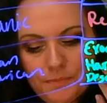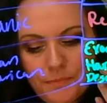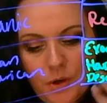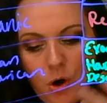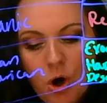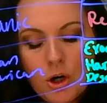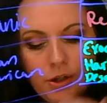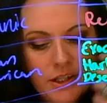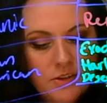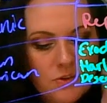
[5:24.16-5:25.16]
art
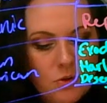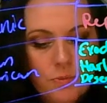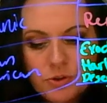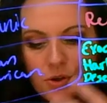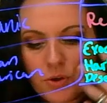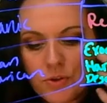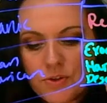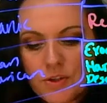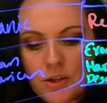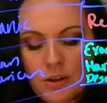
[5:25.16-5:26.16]
and
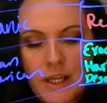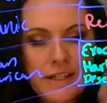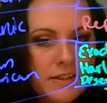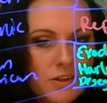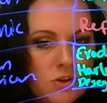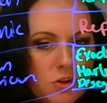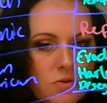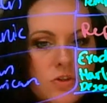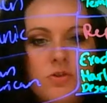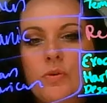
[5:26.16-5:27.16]
sculptures. Langston Hughes
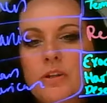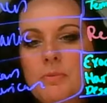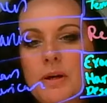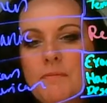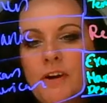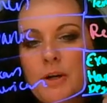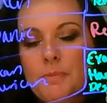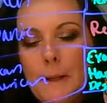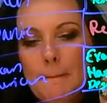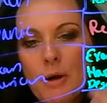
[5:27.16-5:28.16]
is going to be a very
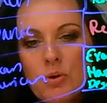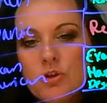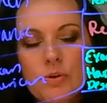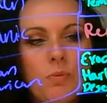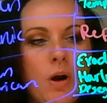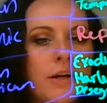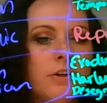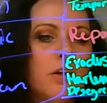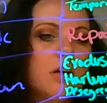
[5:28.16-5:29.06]
big poetry writer,